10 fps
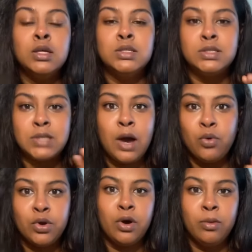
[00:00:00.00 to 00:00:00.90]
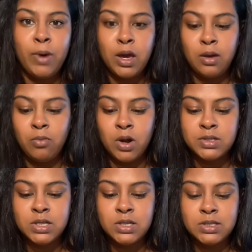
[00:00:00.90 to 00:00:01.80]
sourdough baking
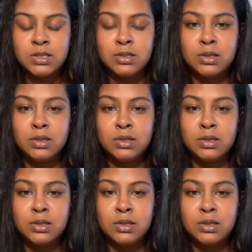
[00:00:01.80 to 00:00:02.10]
process.